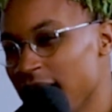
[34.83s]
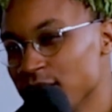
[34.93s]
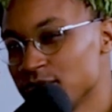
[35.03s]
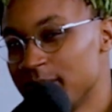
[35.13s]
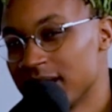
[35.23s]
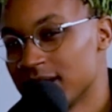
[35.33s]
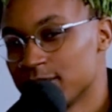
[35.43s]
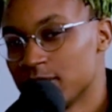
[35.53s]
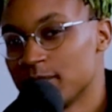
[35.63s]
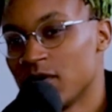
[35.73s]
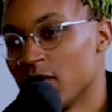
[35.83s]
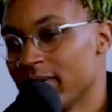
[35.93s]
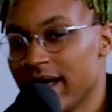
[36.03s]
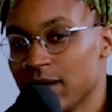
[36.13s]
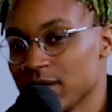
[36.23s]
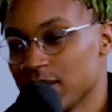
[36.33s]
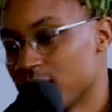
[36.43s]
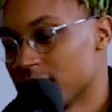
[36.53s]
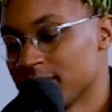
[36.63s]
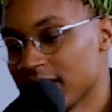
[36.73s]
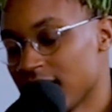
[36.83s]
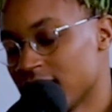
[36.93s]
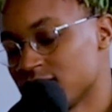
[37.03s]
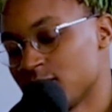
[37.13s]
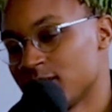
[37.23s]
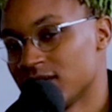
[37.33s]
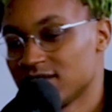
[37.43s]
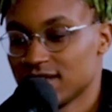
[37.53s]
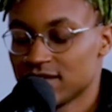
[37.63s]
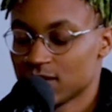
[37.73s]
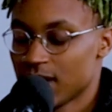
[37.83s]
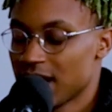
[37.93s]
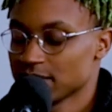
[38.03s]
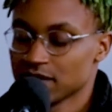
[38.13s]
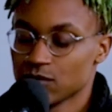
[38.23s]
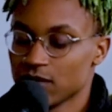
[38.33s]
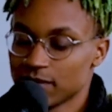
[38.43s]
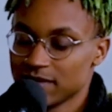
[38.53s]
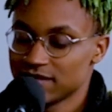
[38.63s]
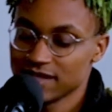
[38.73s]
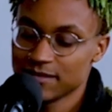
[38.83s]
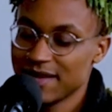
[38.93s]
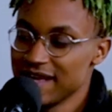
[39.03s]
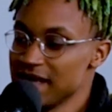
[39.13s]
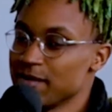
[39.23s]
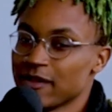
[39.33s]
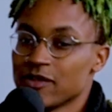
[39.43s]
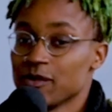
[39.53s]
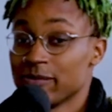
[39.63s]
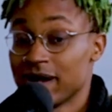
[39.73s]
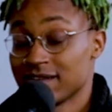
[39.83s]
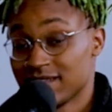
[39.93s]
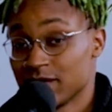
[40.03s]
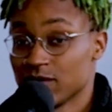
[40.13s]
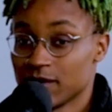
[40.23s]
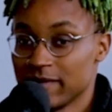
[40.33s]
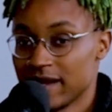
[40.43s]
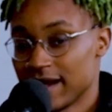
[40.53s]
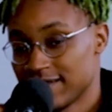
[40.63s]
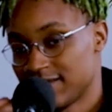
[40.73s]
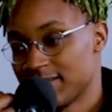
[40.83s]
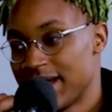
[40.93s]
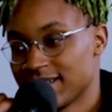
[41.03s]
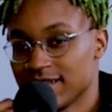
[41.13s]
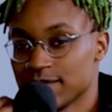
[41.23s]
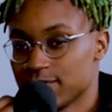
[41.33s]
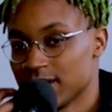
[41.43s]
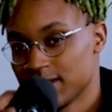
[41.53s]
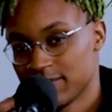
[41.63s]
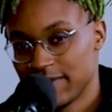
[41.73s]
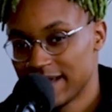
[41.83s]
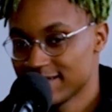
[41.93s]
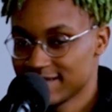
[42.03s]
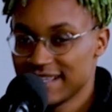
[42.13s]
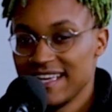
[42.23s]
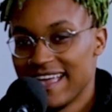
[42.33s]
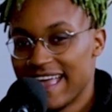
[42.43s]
I was big into football, but I didn't really want to play college football and shit, so I hopped on the rugby team. My third practice at rugby, I got smacked in the fucking face